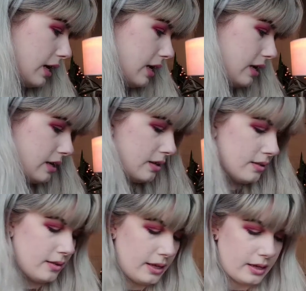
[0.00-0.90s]

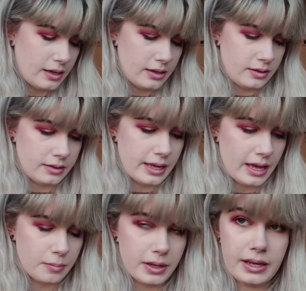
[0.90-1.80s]
And then,
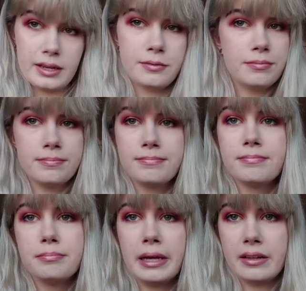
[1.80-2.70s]
yeah, my
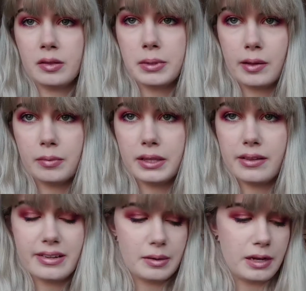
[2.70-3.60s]
base will probably be
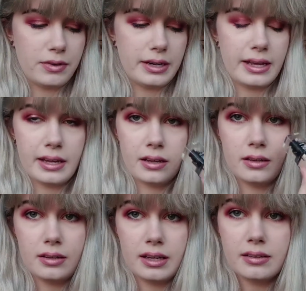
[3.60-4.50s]
the same every day.
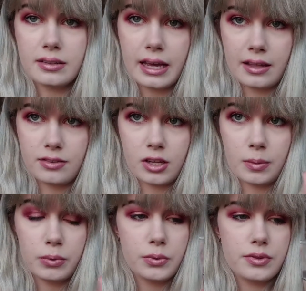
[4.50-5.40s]
NYX Can't
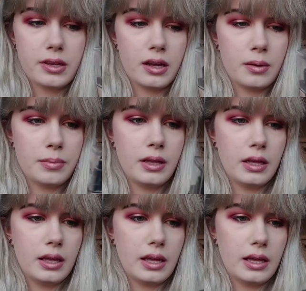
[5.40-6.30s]
Stop, Won't Stop
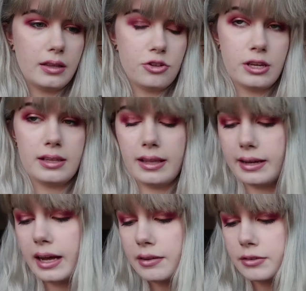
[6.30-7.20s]
in the shade
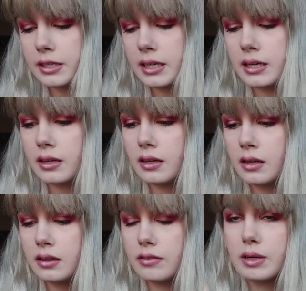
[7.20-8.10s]
Light Ivory,
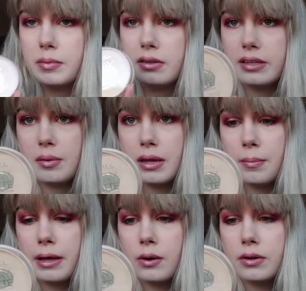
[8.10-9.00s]
the Rimmel Stay
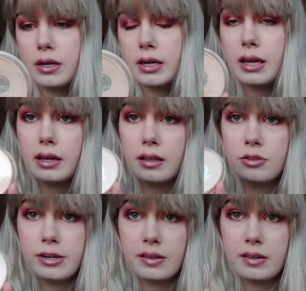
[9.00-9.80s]
Matte Powder in